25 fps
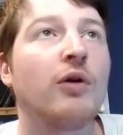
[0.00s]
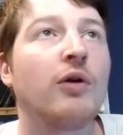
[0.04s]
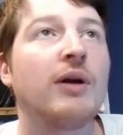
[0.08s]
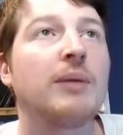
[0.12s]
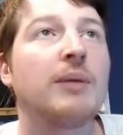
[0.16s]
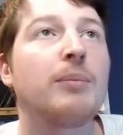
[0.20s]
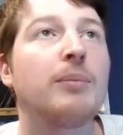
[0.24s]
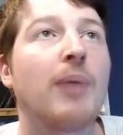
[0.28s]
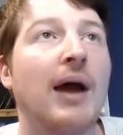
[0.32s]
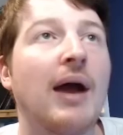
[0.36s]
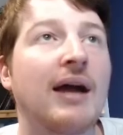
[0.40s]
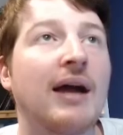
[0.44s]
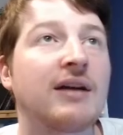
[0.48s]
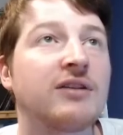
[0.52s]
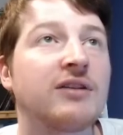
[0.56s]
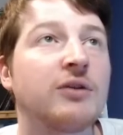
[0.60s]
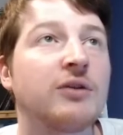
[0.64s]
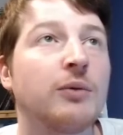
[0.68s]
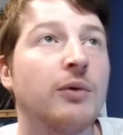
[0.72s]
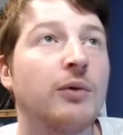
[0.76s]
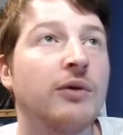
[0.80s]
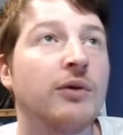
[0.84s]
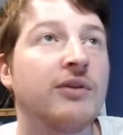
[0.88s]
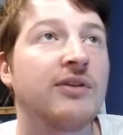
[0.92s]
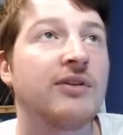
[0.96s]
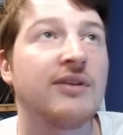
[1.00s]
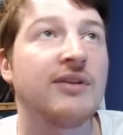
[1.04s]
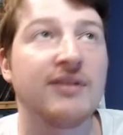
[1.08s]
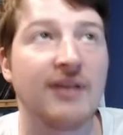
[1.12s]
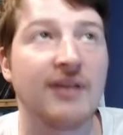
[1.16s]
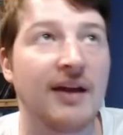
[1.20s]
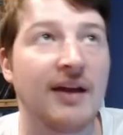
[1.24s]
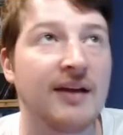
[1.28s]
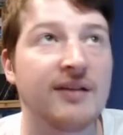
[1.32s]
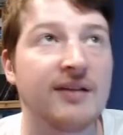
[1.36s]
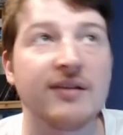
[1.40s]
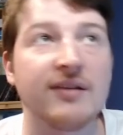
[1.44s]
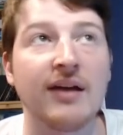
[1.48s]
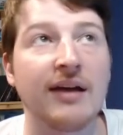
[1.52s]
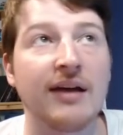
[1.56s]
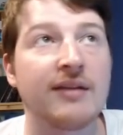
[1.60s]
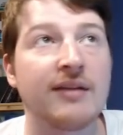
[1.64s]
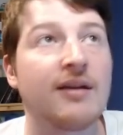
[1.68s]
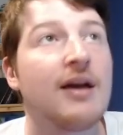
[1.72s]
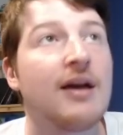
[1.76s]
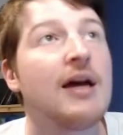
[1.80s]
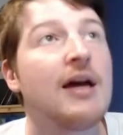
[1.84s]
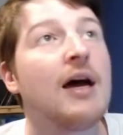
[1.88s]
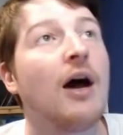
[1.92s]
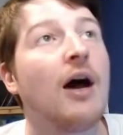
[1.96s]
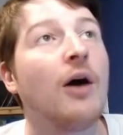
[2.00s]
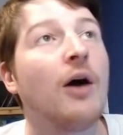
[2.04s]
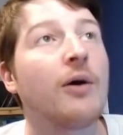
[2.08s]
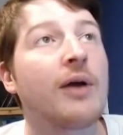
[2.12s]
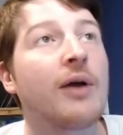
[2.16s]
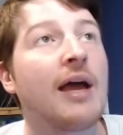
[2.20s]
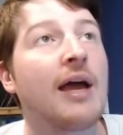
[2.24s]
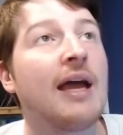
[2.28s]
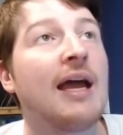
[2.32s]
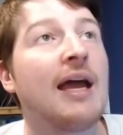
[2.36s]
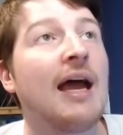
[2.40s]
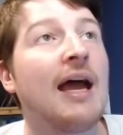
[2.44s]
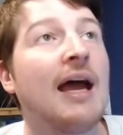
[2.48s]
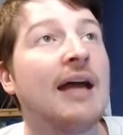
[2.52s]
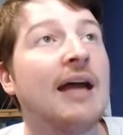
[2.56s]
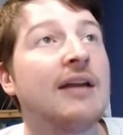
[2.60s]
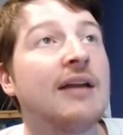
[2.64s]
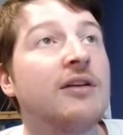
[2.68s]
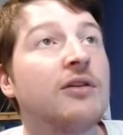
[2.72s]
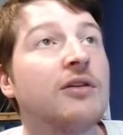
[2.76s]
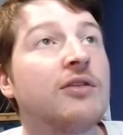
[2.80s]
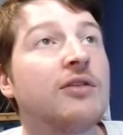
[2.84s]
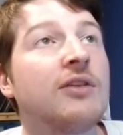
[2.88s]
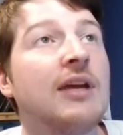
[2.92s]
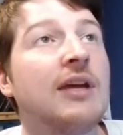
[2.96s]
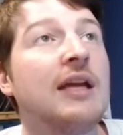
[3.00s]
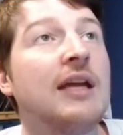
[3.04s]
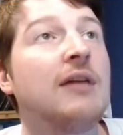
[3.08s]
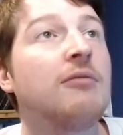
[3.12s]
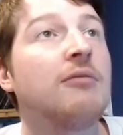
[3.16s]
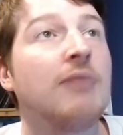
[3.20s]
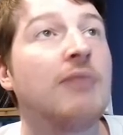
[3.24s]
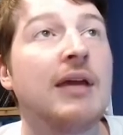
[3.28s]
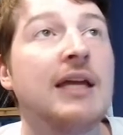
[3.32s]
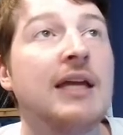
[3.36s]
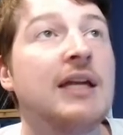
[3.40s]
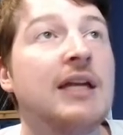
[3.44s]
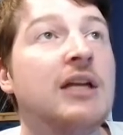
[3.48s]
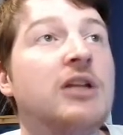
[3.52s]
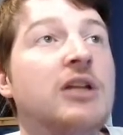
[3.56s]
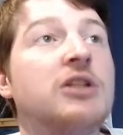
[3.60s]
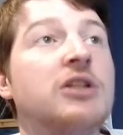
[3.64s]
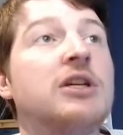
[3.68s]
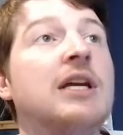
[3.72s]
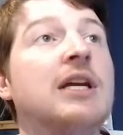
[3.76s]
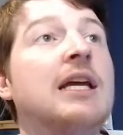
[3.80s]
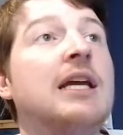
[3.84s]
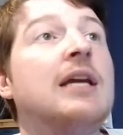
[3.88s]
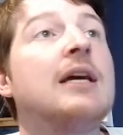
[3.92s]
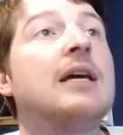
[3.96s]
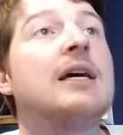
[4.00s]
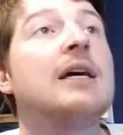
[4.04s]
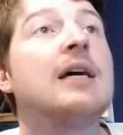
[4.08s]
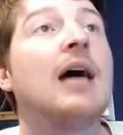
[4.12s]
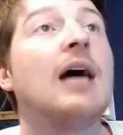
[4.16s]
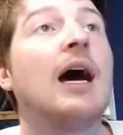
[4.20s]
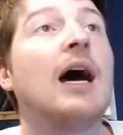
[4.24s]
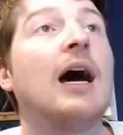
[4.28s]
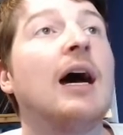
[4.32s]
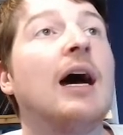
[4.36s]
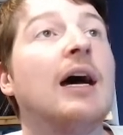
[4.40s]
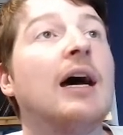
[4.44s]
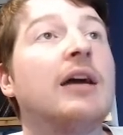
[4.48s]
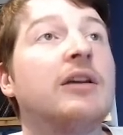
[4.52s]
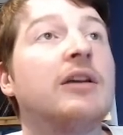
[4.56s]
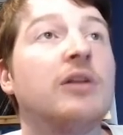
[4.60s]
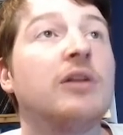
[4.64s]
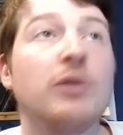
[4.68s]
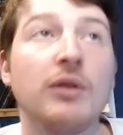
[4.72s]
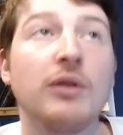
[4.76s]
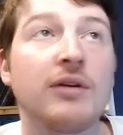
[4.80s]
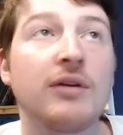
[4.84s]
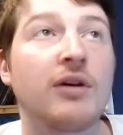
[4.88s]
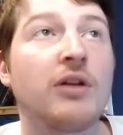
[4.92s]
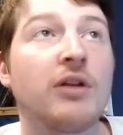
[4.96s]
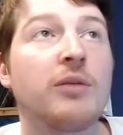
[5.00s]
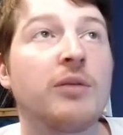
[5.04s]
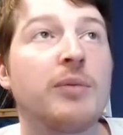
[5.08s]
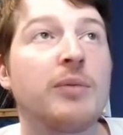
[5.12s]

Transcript: back towards this A site. Okay, and you'll see EDG, uh, you know, they got the B